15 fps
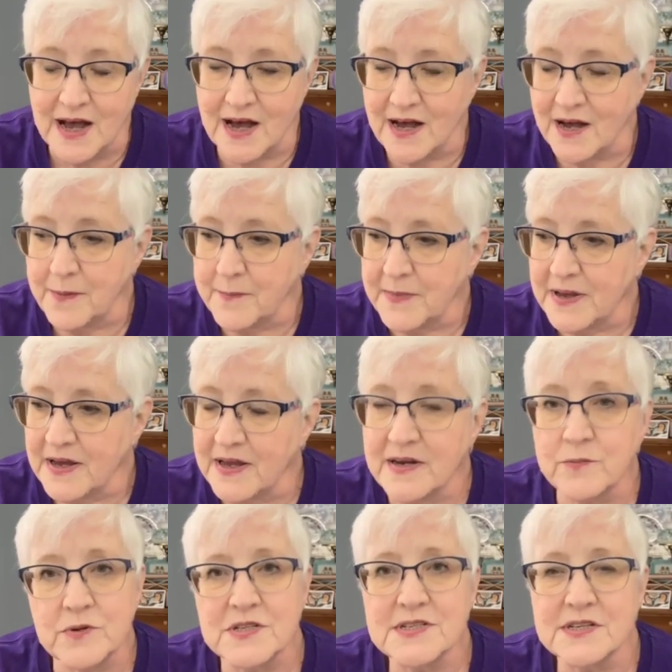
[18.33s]
um,
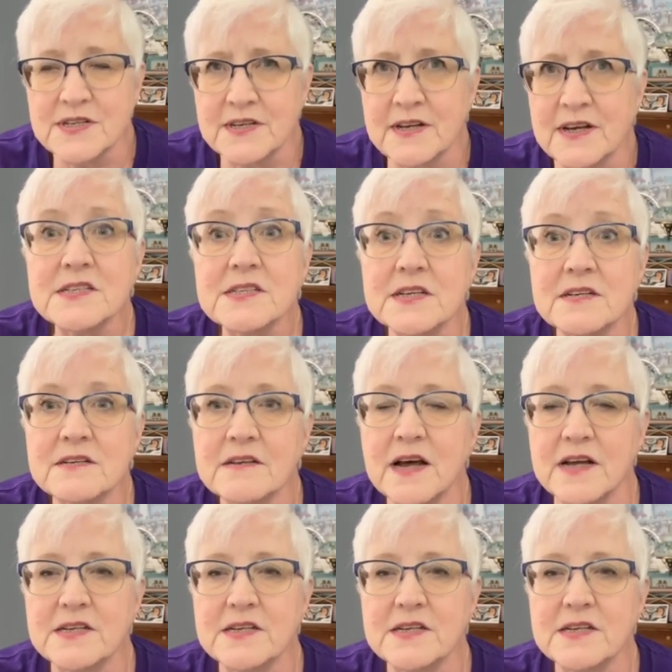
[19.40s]
and it was in Kingston,